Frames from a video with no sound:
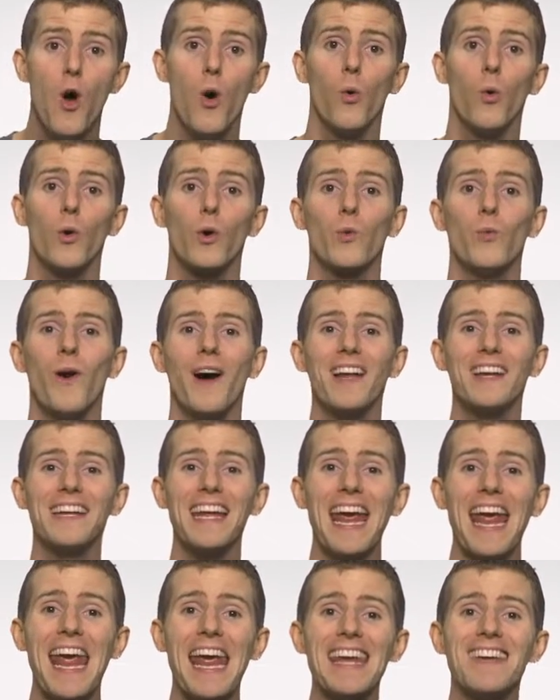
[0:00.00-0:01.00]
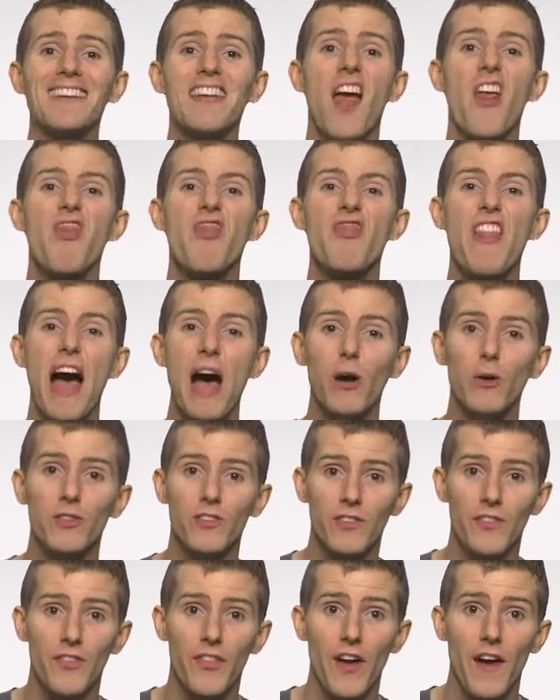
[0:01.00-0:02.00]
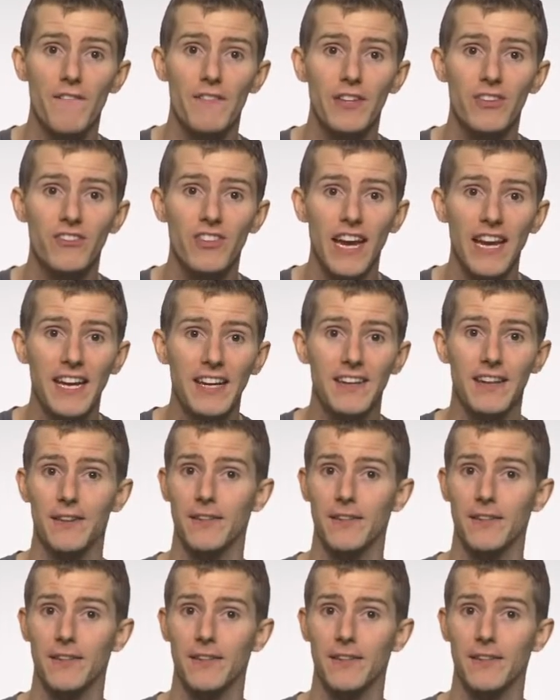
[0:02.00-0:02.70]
or 1/8000th of a second.